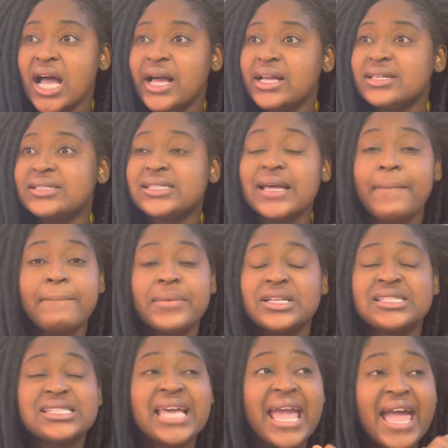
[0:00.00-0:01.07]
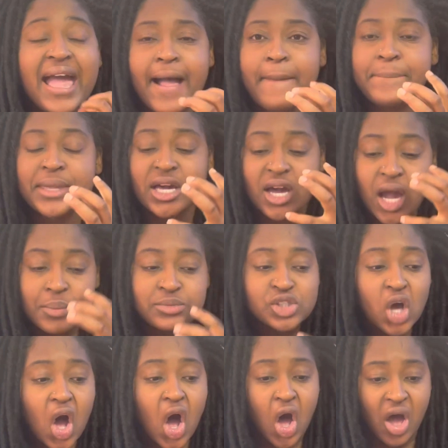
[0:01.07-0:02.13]
Sam comes
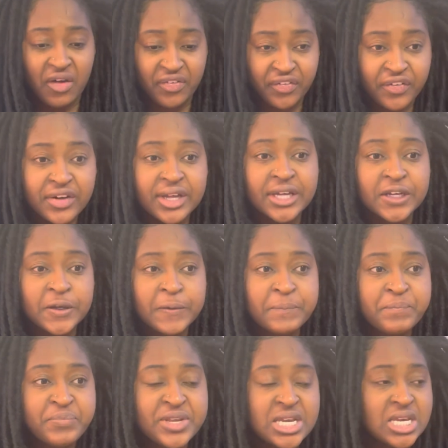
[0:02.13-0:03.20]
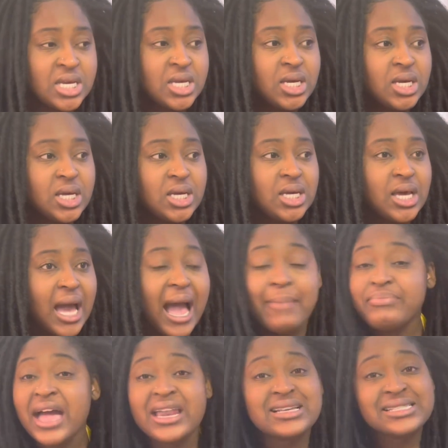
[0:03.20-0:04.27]
off. I'm
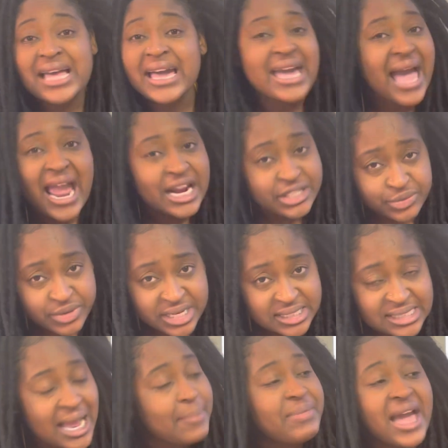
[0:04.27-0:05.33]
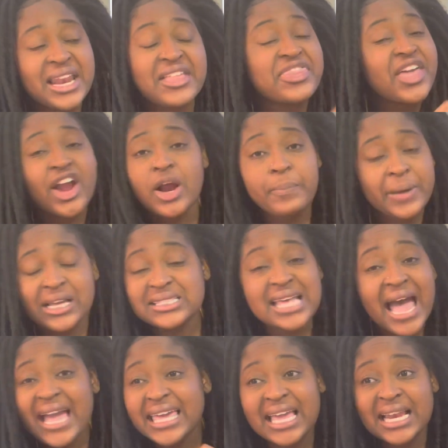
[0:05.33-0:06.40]
not a psychiatrist. I'm not a therapist.
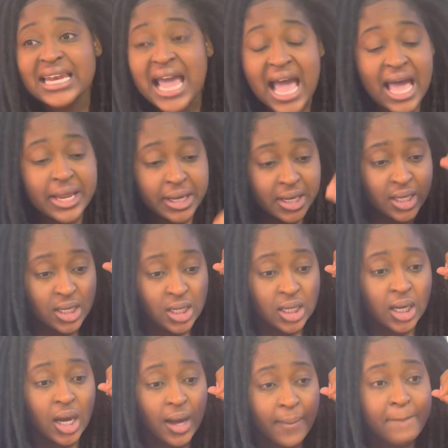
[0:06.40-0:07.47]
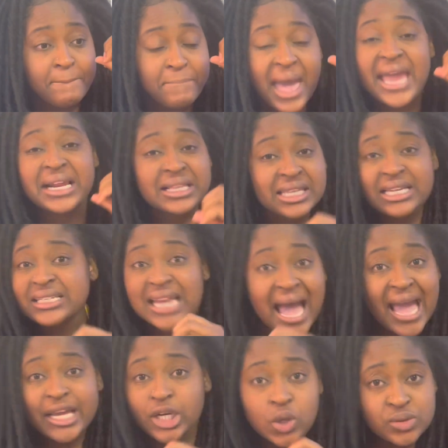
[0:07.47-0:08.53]
I cannot medically
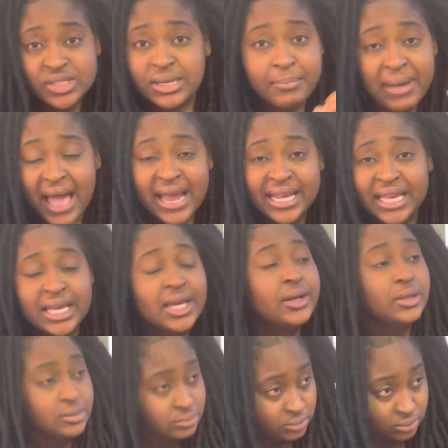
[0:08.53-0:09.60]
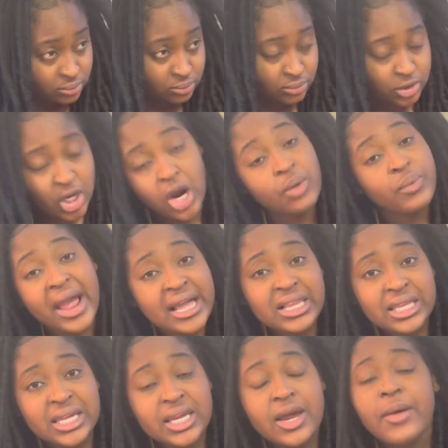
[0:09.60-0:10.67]
diagnose somebody
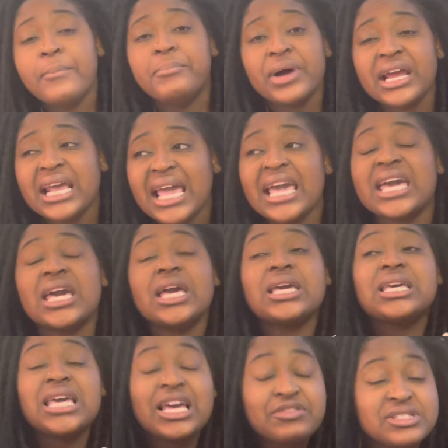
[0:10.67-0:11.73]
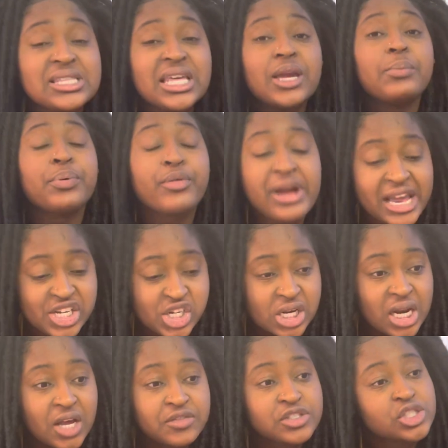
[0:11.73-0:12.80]
correctly, but it gives the
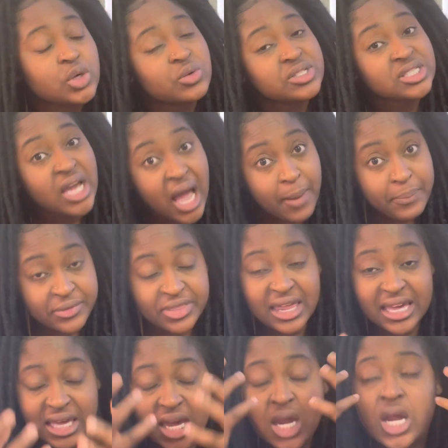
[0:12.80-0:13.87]
impression of sociopathic